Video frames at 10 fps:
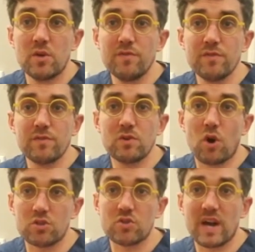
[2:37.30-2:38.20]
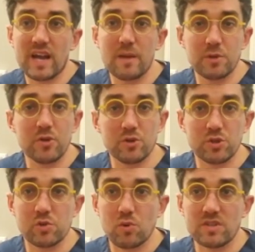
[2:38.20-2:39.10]
Now, if you've got dry eye but you're not
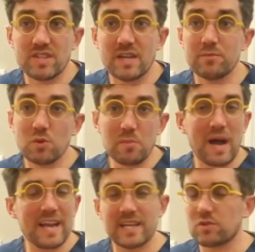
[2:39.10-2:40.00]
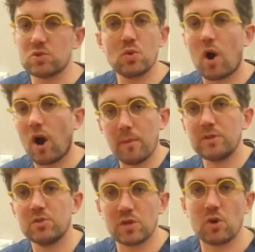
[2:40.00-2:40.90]
sure what type, don't panic. There's no harm
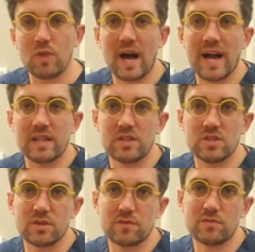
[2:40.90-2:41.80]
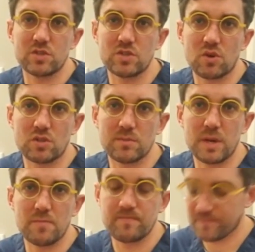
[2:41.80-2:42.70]
in doing all that eyelid stuff we've just talked
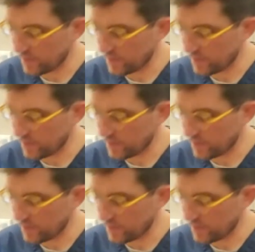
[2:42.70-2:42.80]
about.